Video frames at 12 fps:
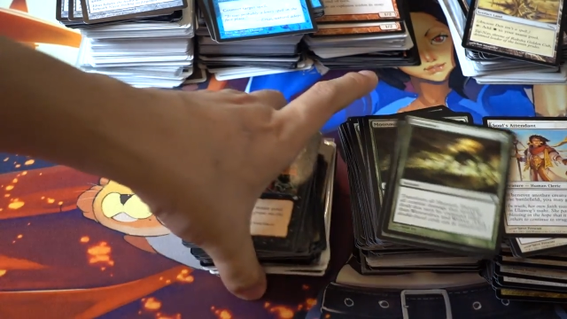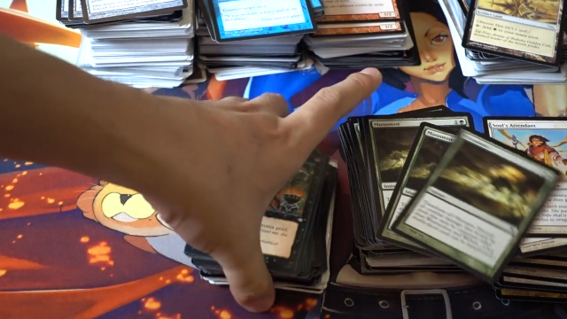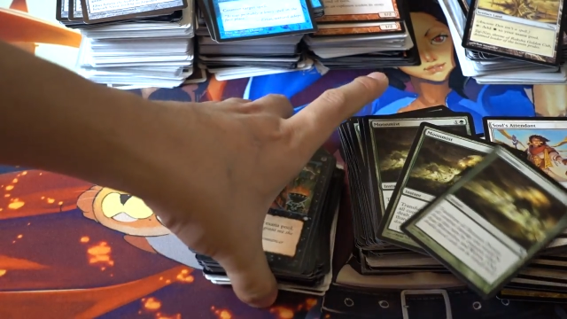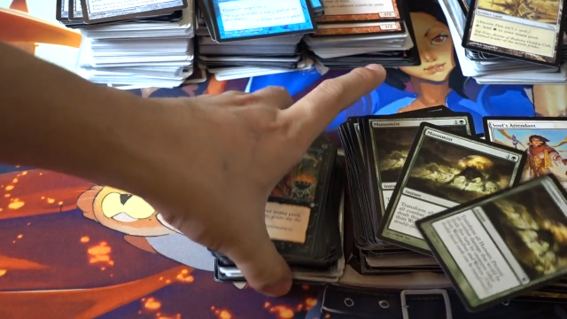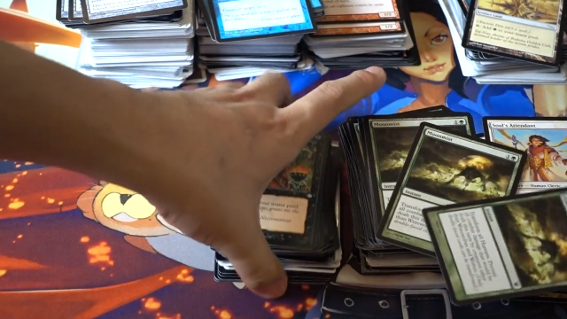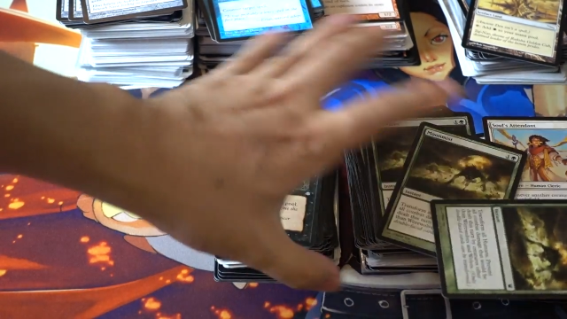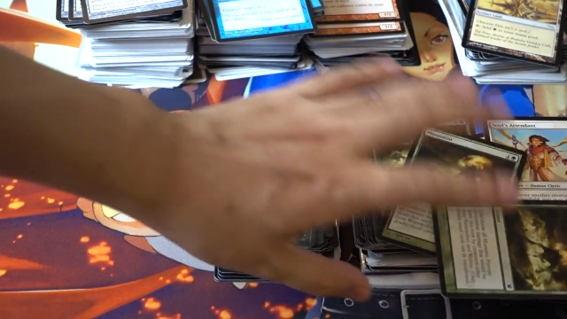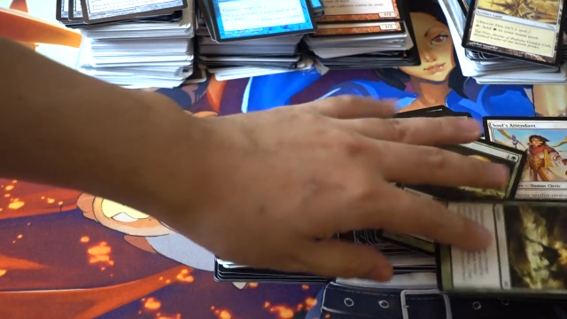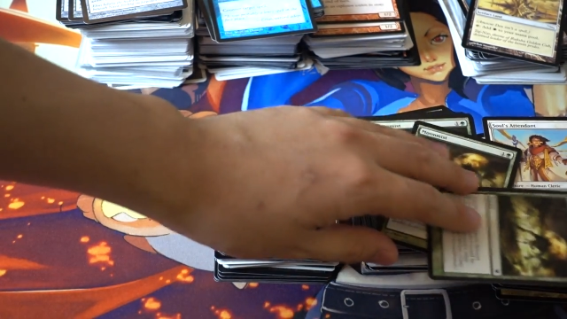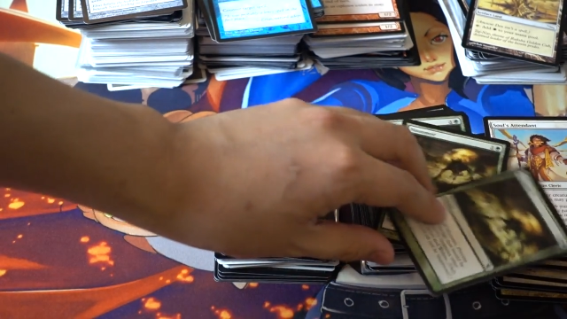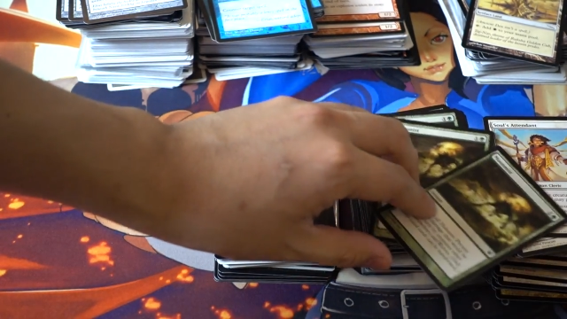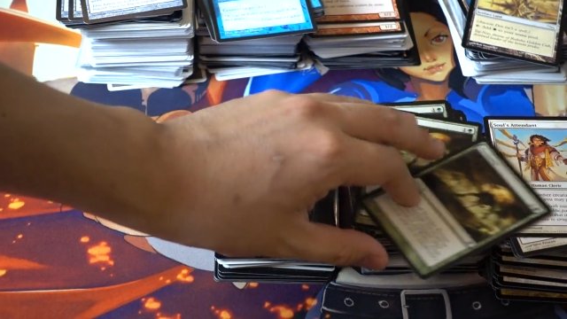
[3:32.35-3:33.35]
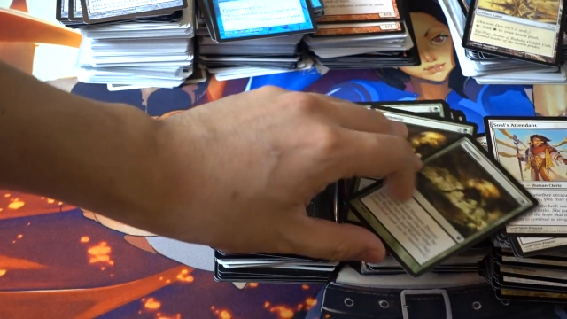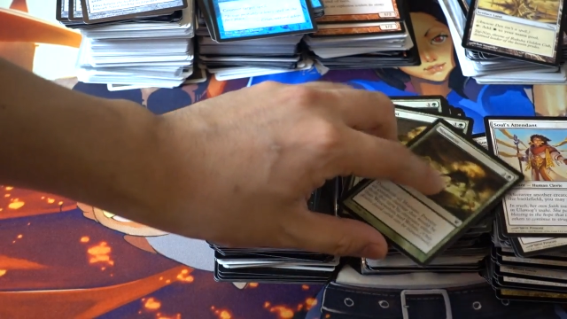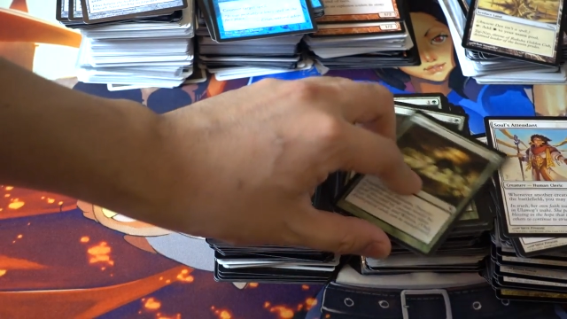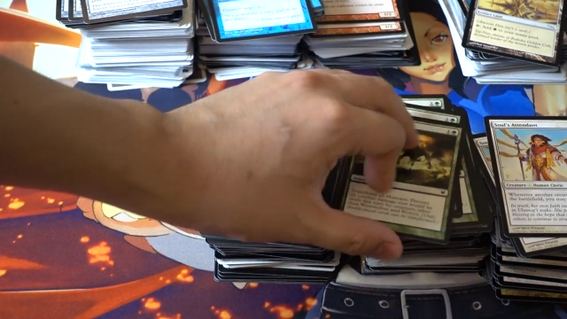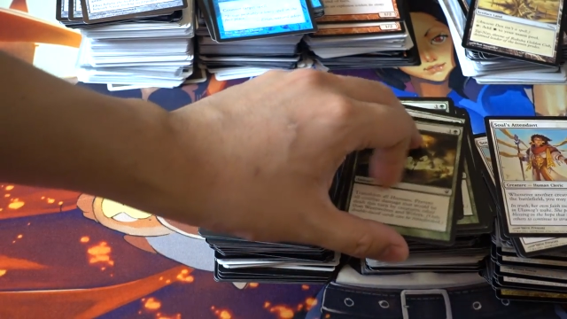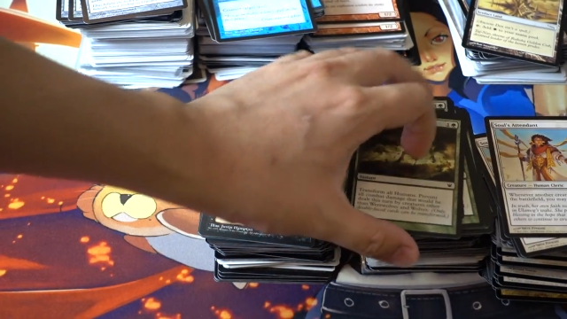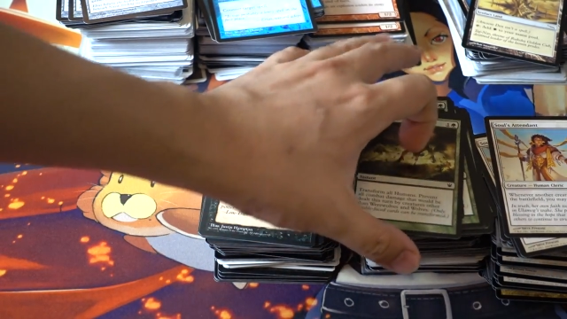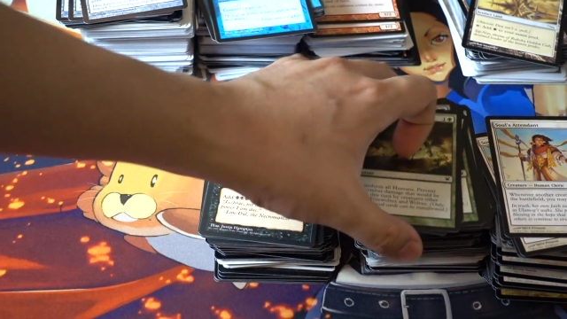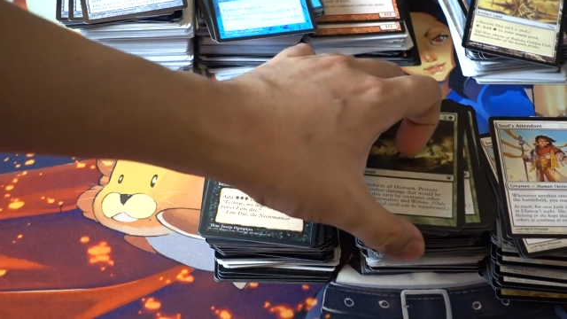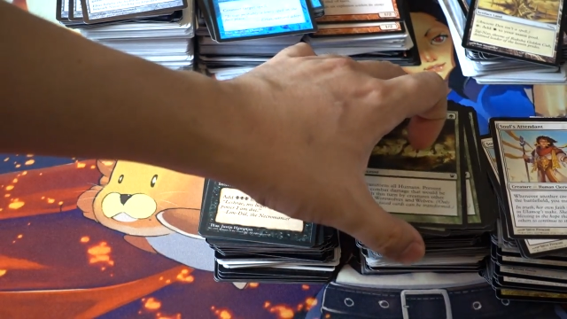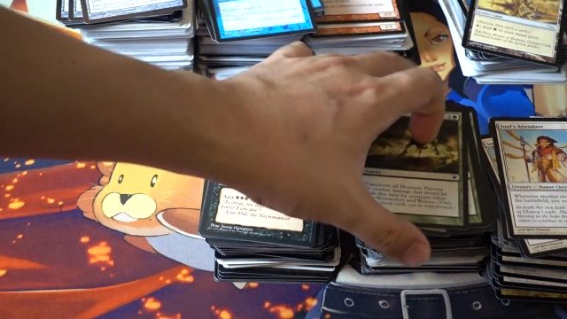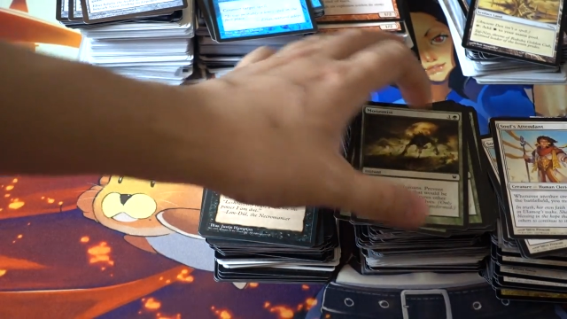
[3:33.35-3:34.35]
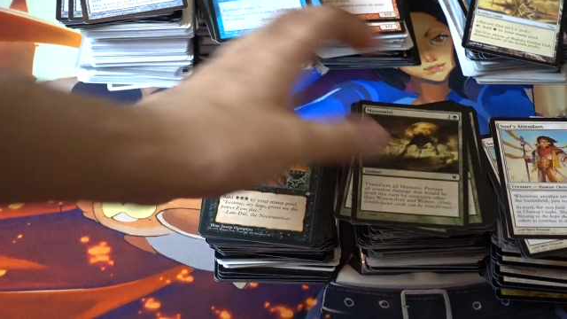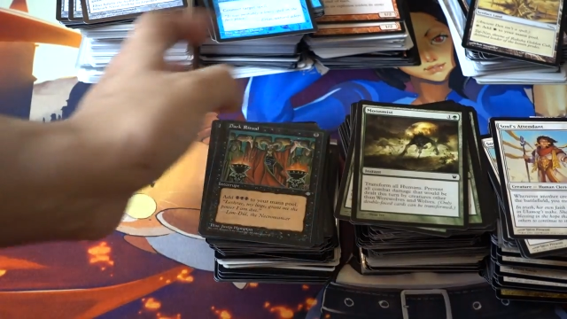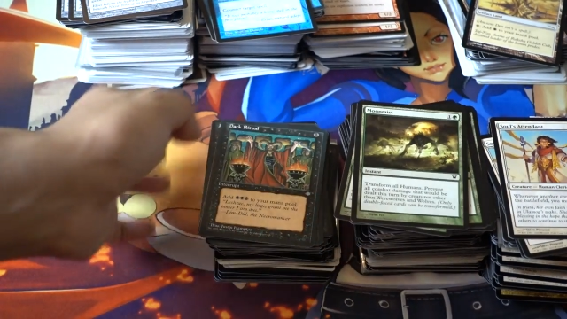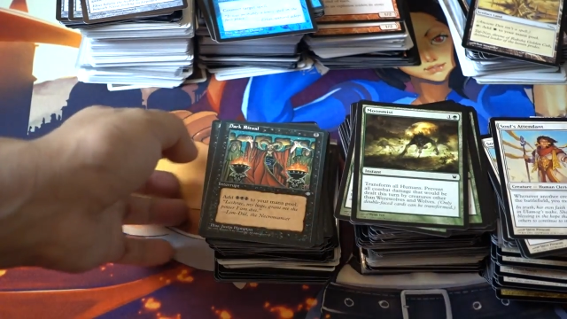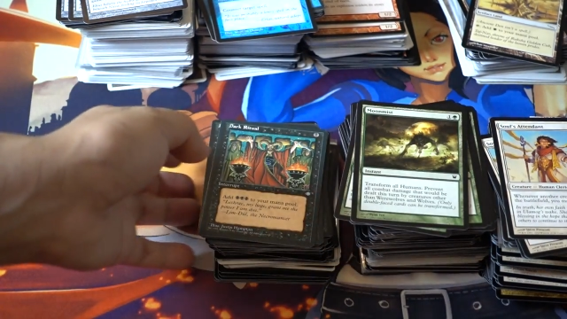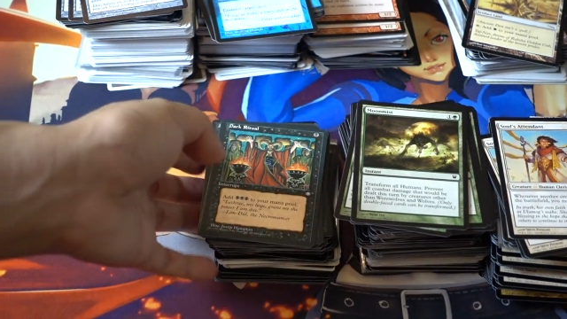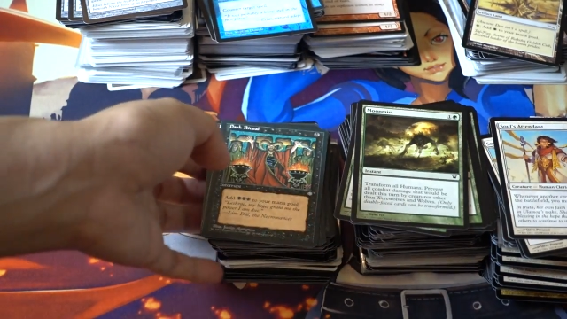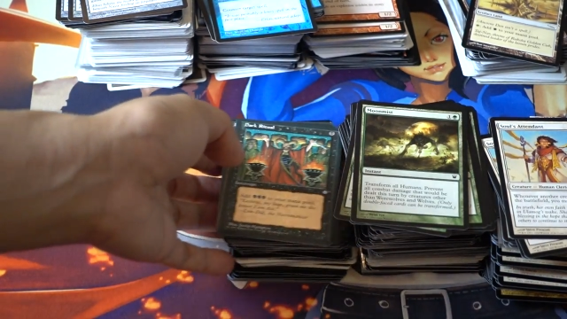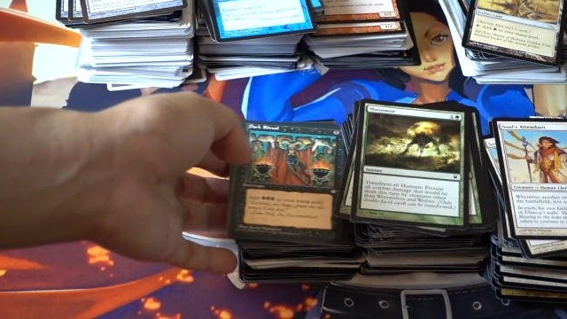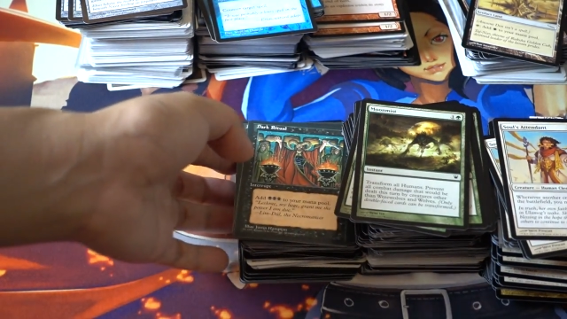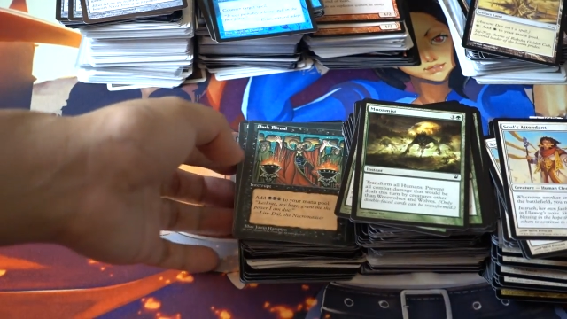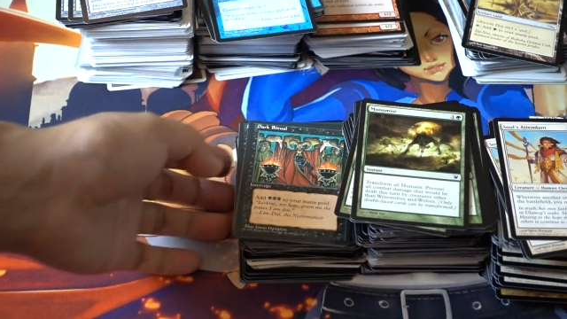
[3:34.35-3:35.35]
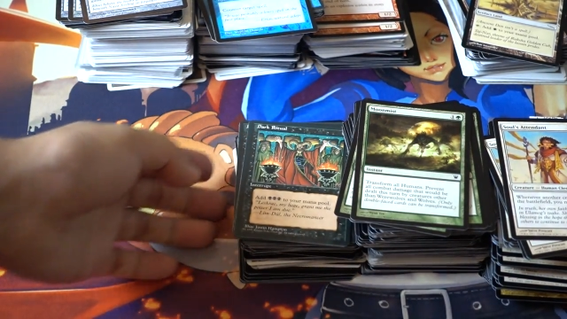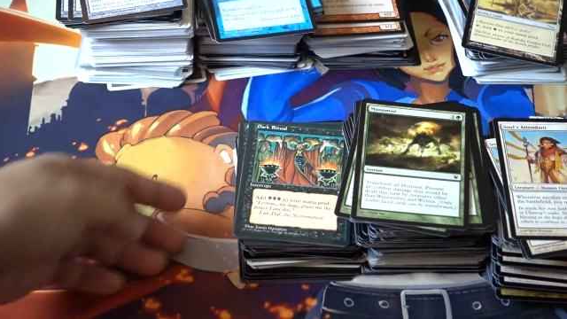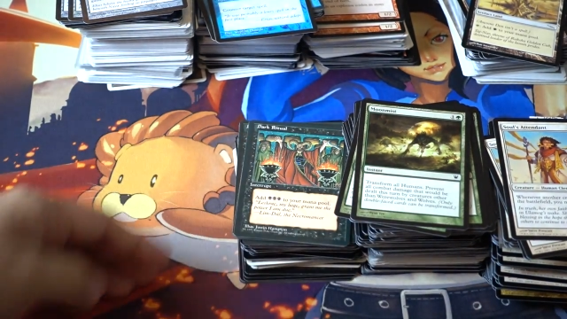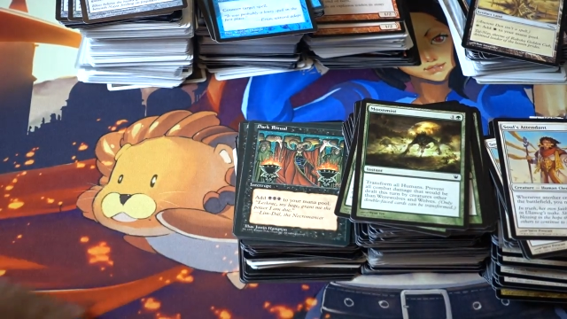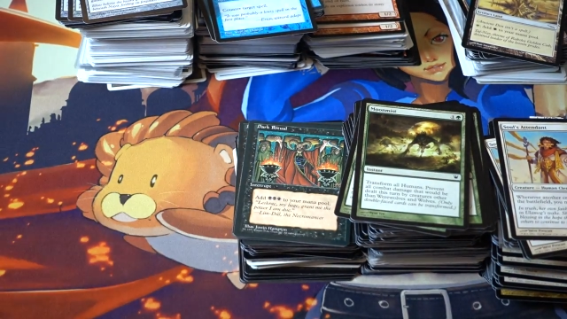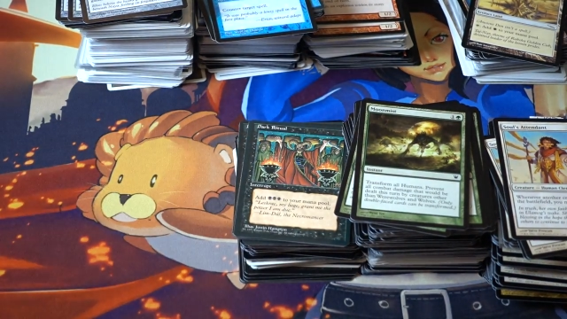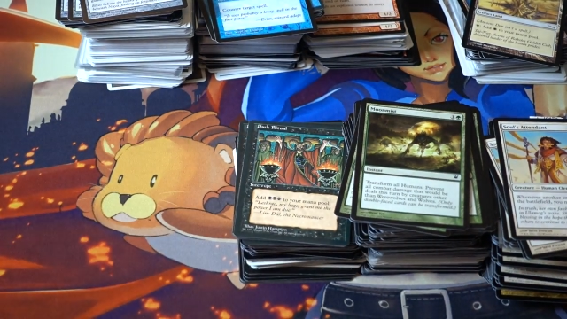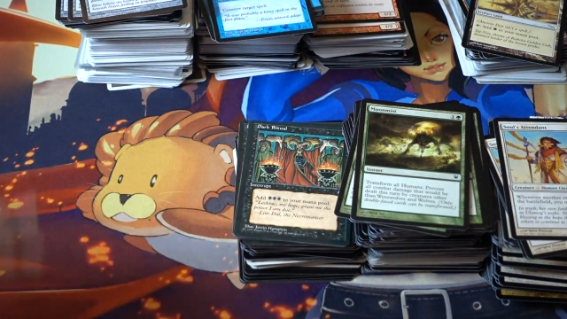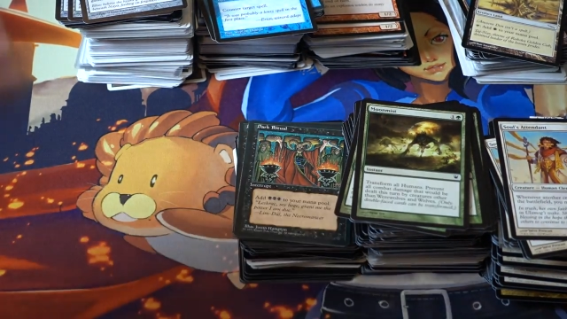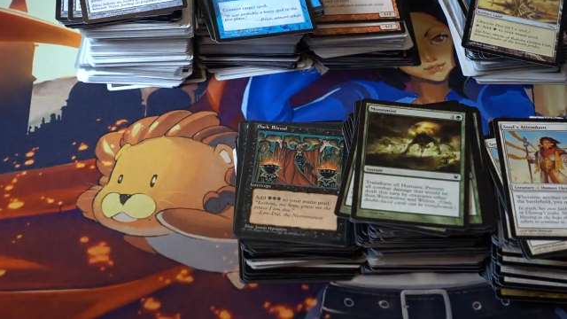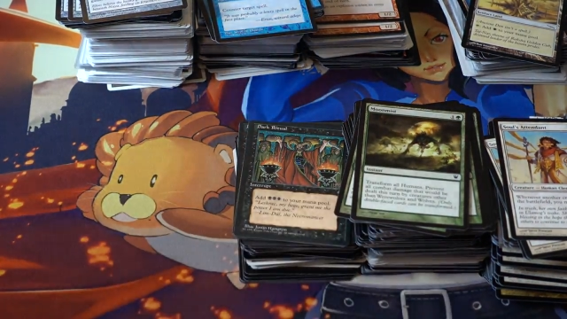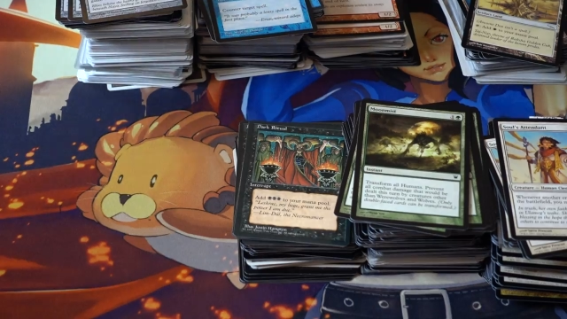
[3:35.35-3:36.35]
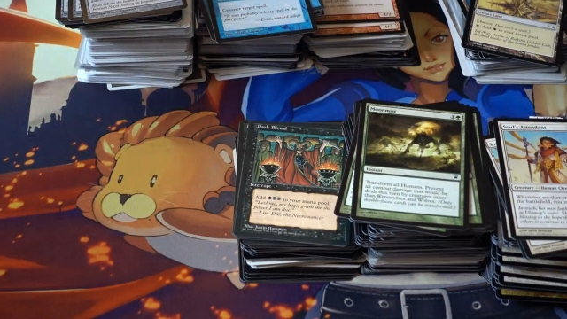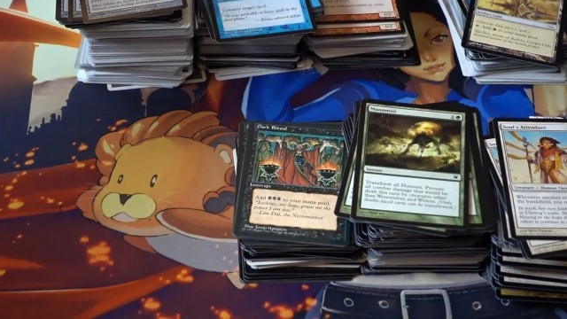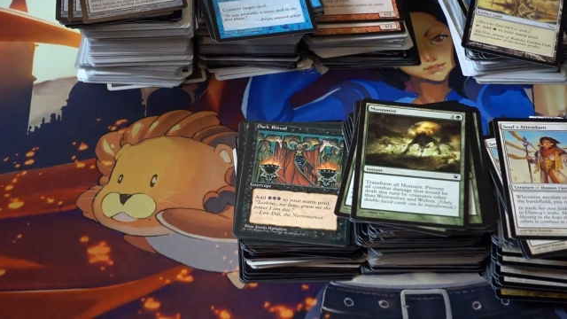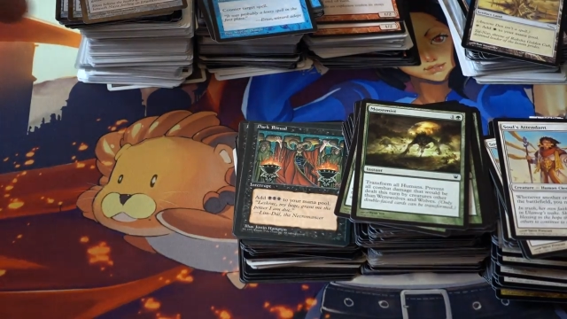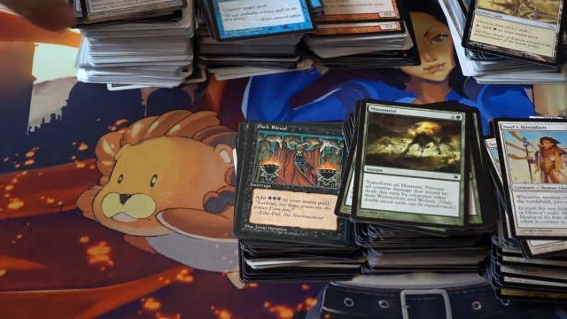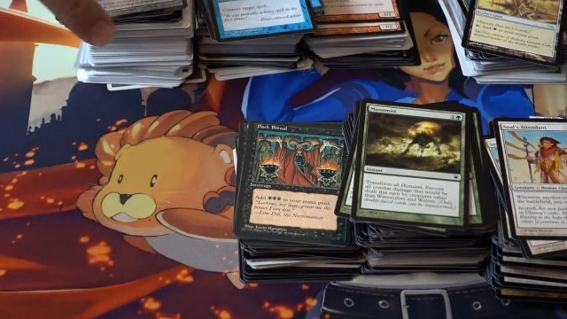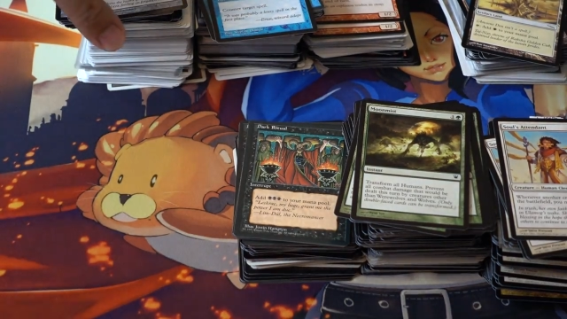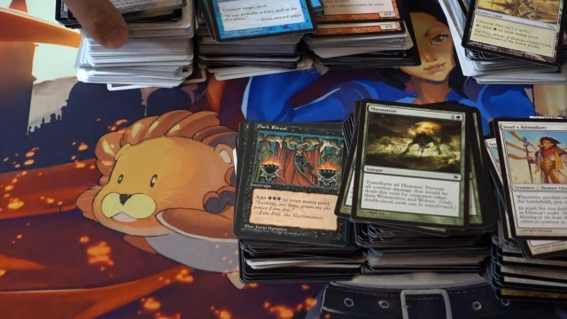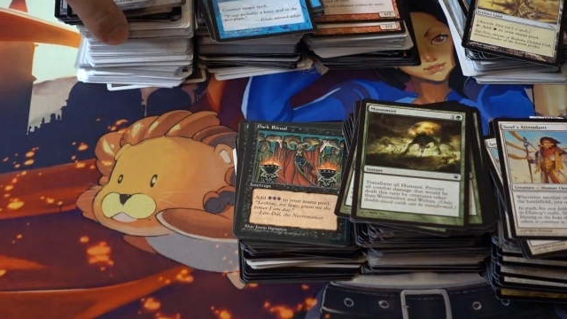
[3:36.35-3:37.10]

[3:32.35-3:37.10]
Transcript: Nobody's mouth can be seen.